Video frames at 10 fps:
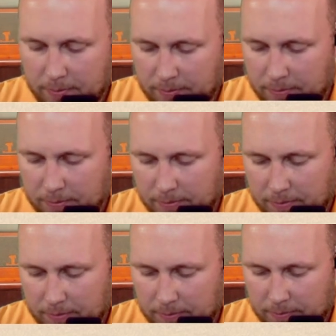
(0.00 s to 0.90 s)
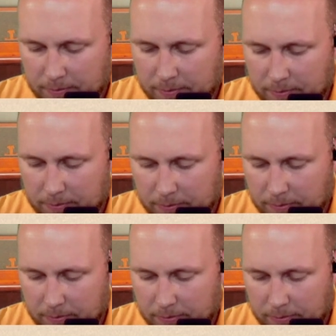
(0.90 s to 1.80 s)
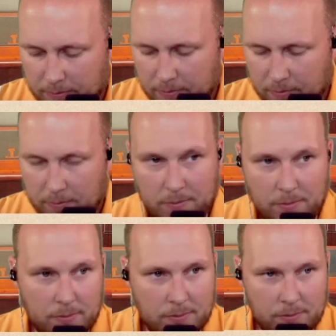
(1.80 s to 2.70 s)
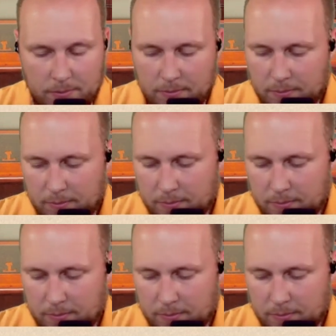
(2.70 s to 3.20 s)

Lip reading: [no speech]